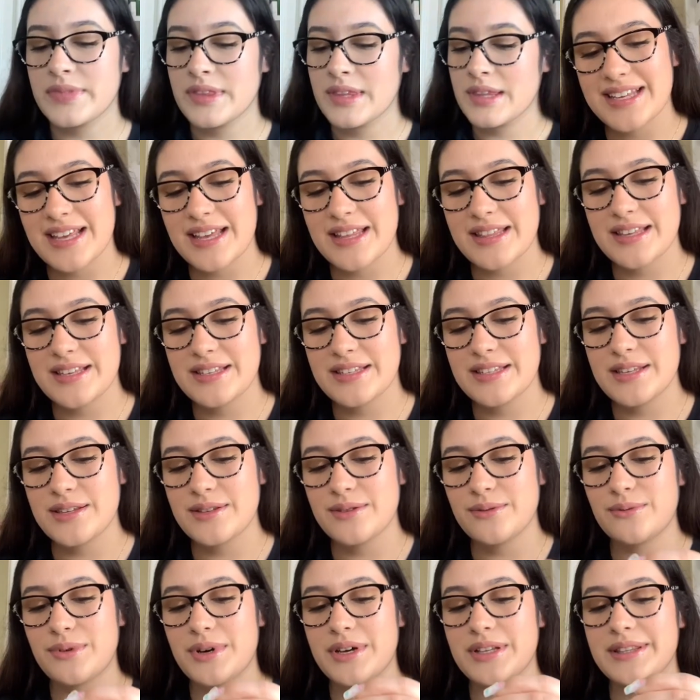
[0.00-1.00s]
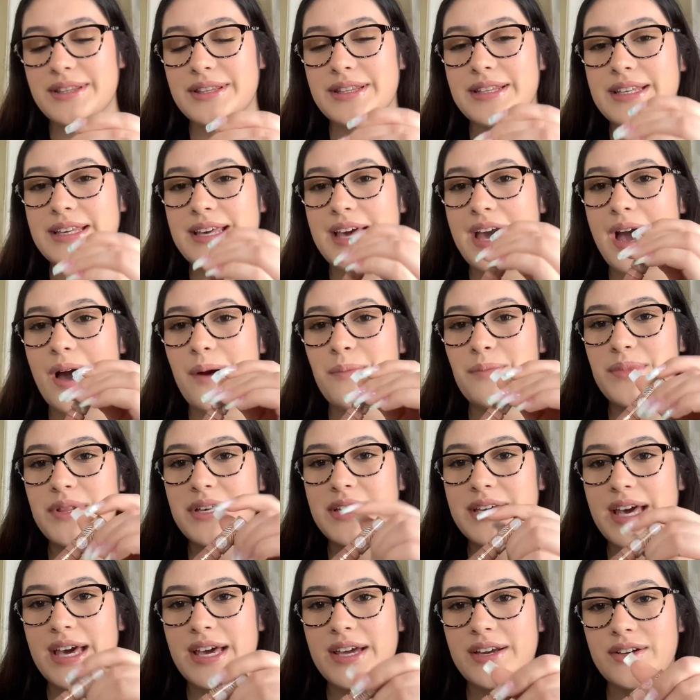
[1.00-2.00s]
This is what the
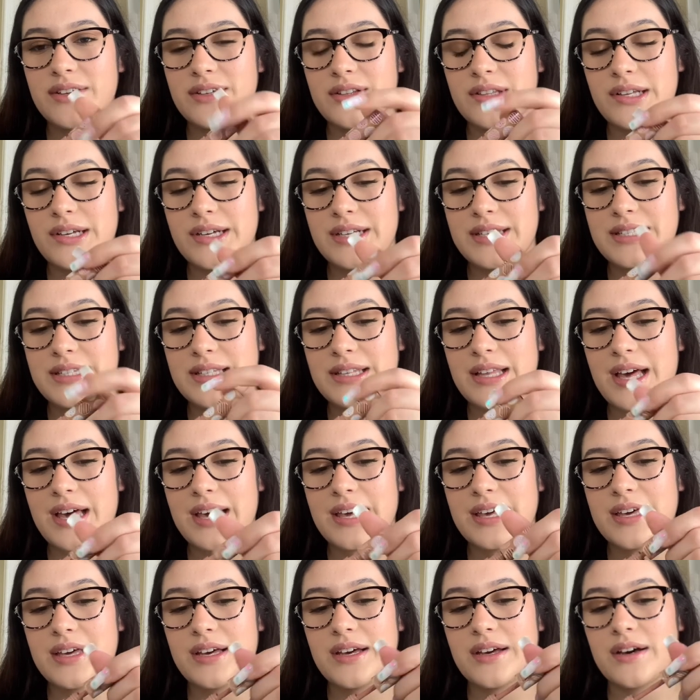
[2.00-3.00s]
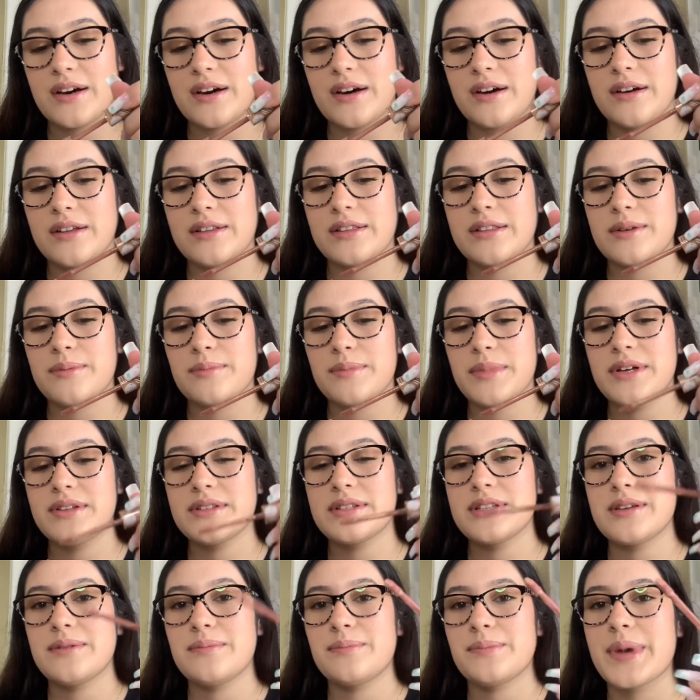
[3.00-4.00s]
applicator looks like on the
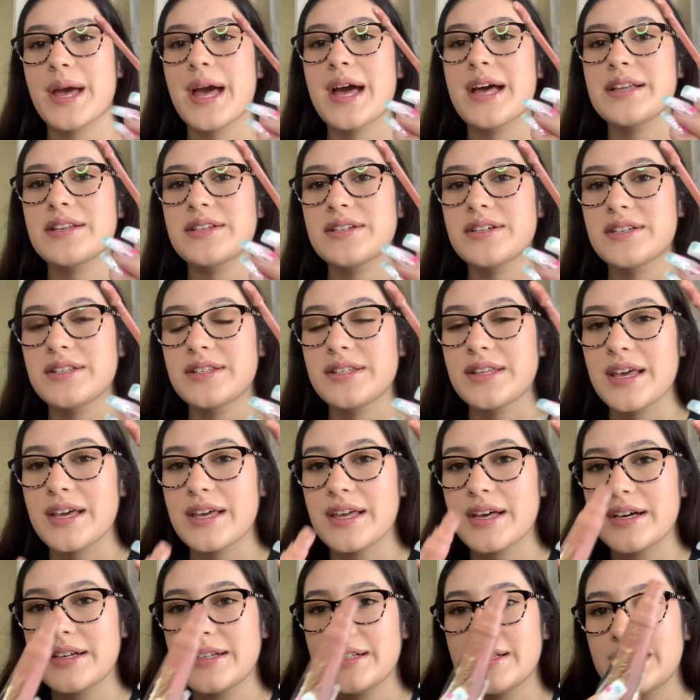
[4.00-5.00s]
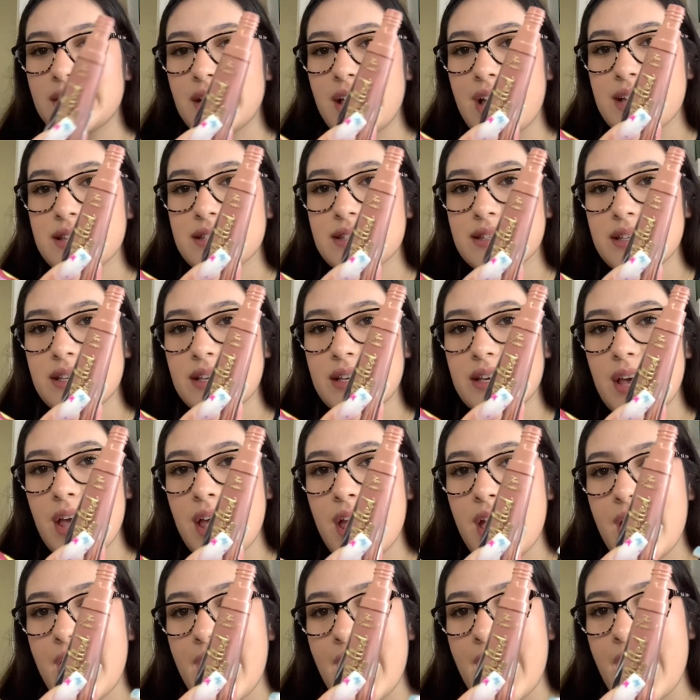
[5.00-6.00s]
Melted Matte, just like a classy
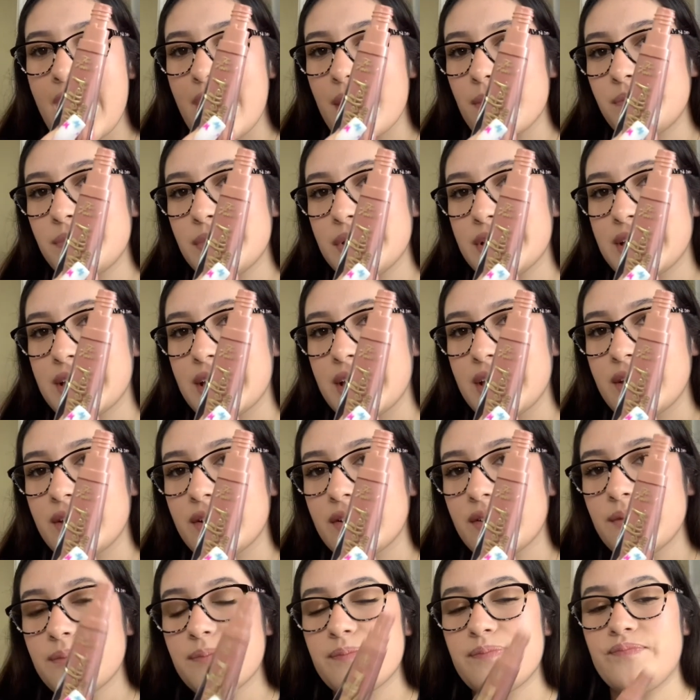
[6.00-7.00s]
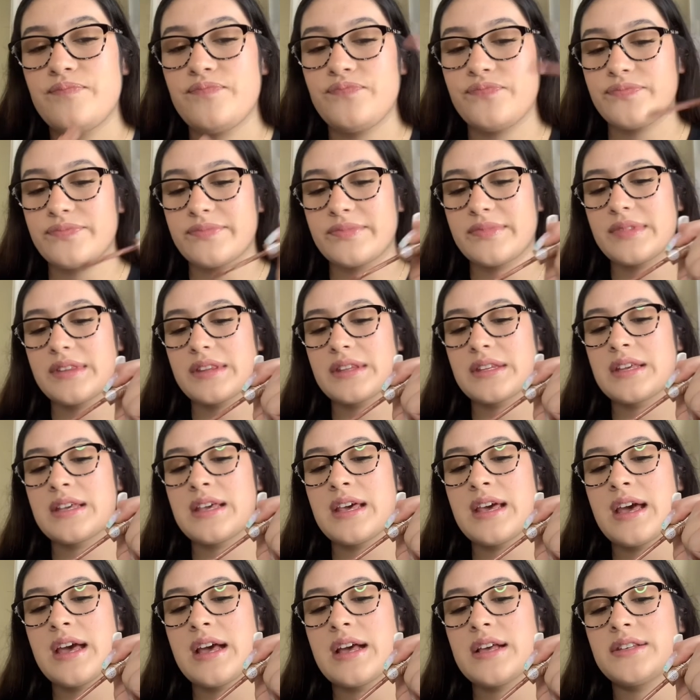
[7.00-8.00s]
applicator.
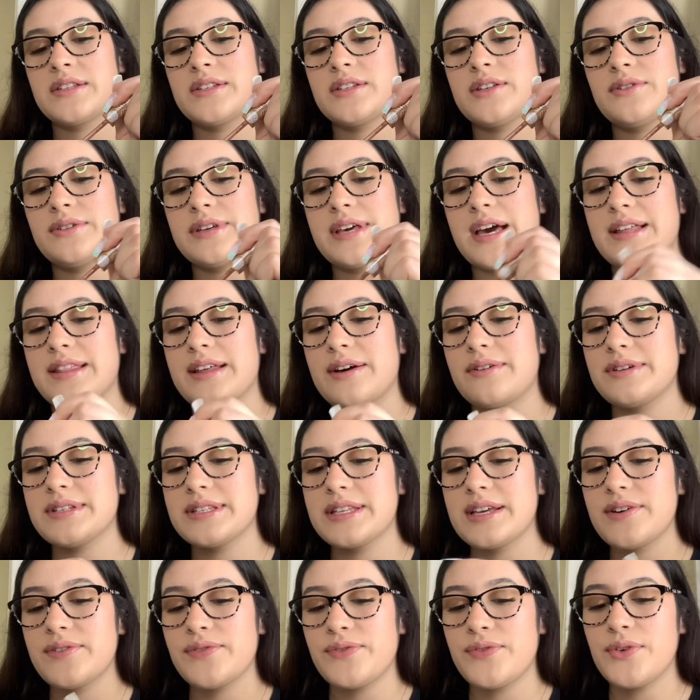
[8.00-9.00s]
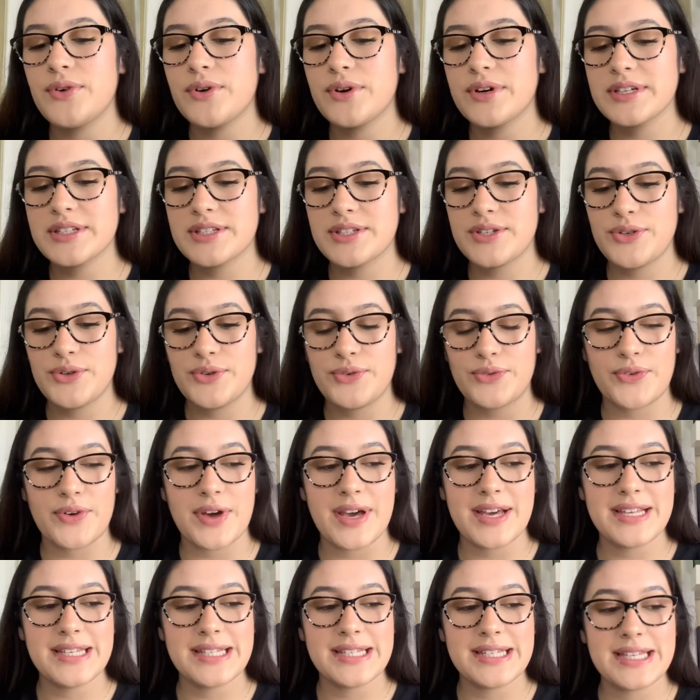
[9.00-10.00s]
So yeah, that was it for Too
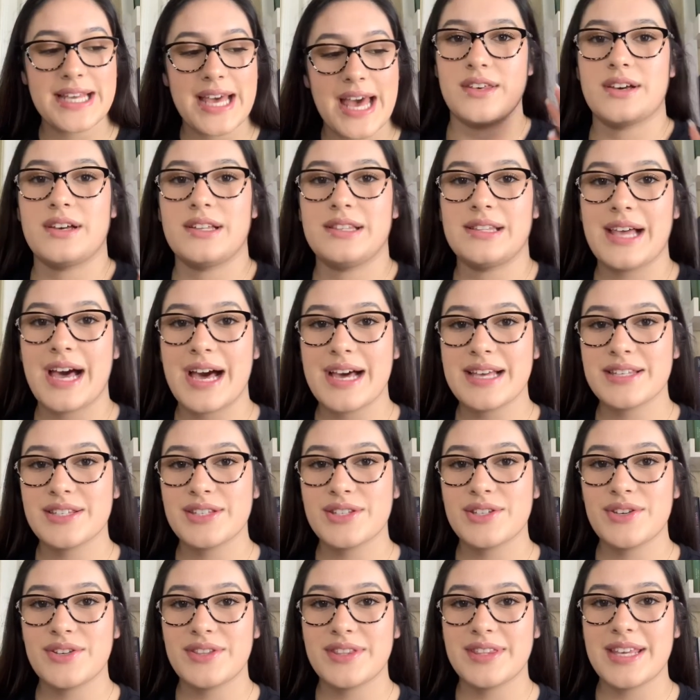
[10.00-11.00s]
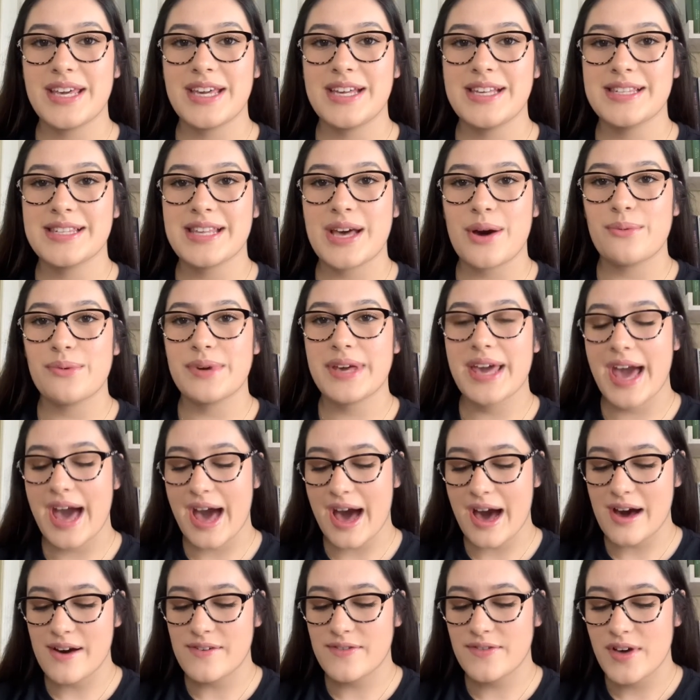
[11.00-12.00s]
Faced. The last two things that we
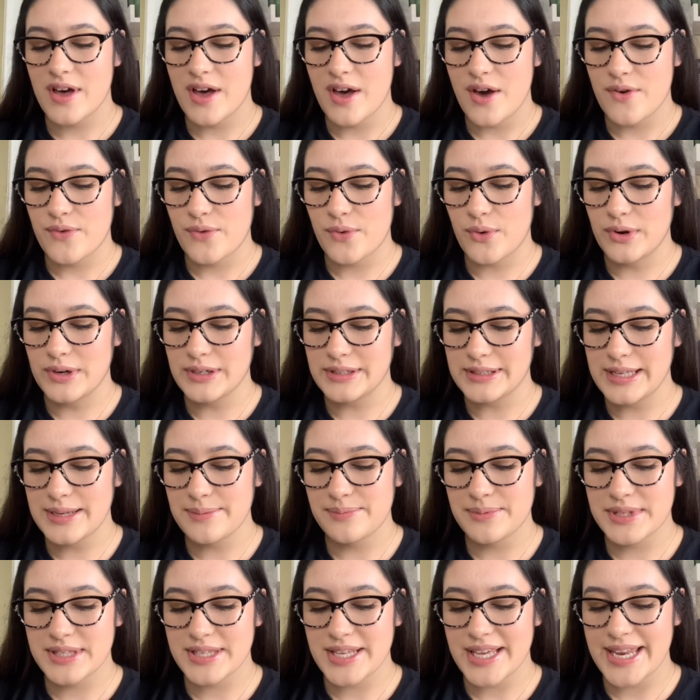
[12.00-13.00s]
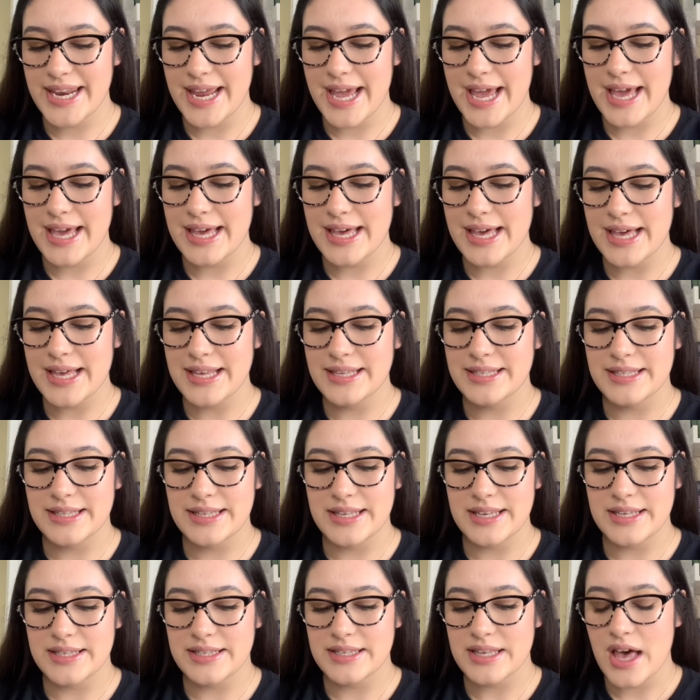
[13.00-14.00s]
have for lips today is
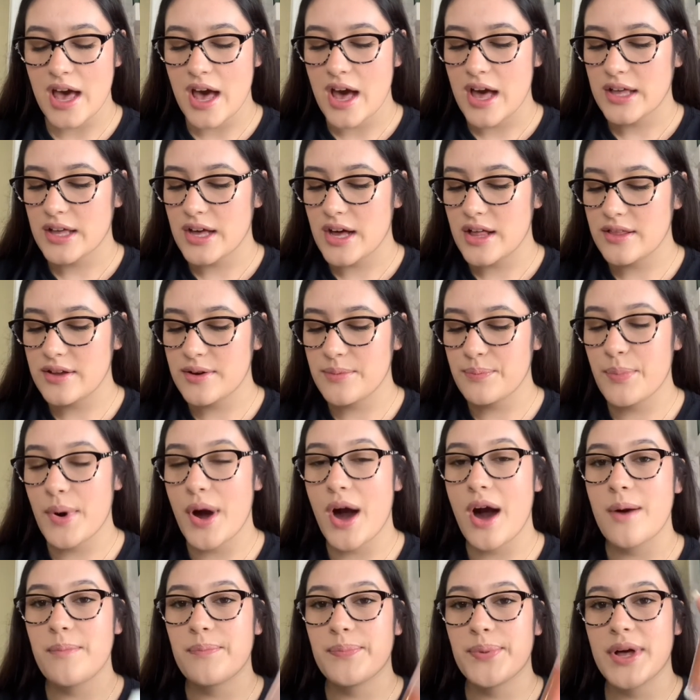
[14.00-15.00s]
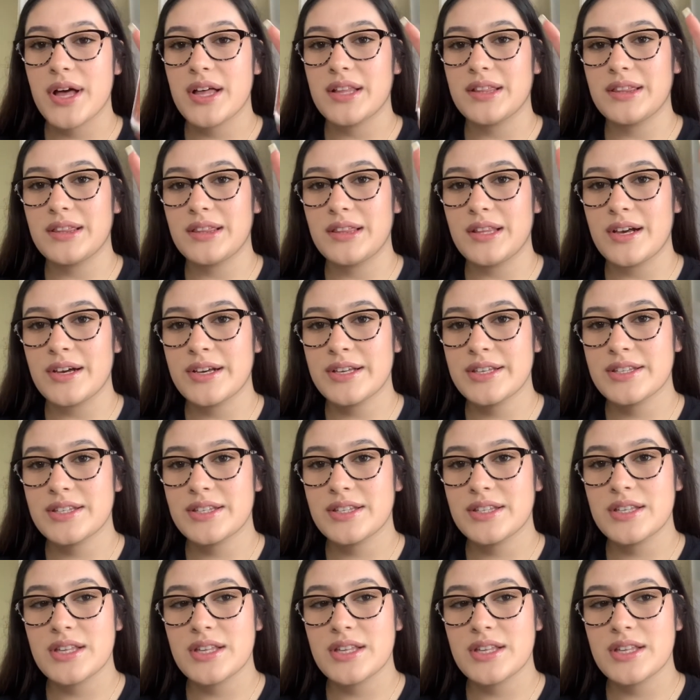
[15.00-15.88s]
this ColourPop Luxe